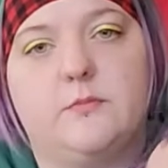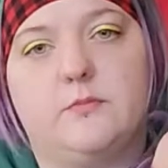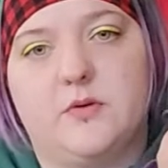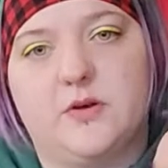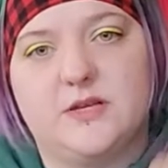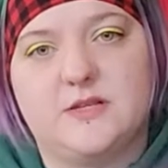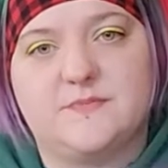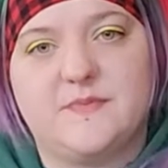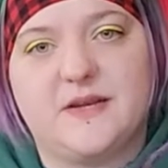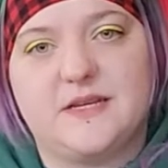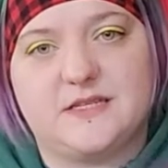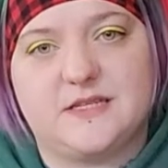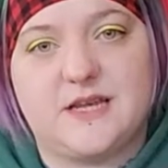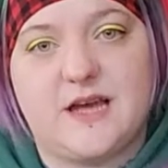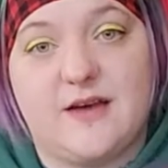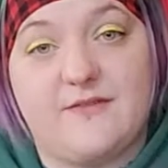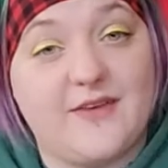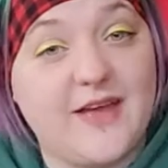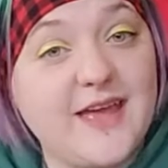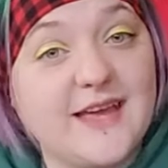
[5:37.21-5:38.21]
but it's better to
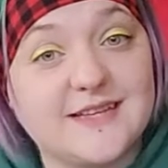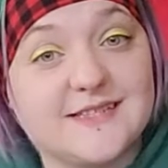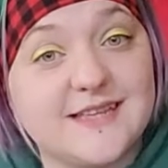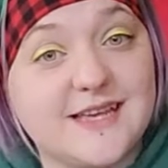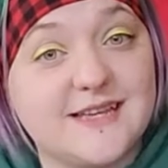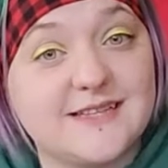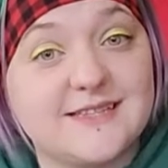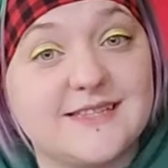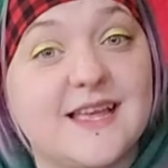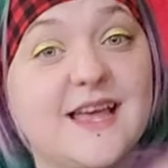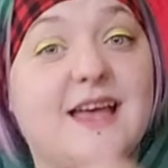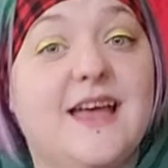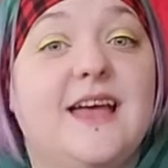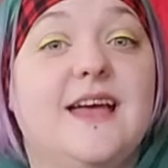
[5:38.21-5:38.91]
have excess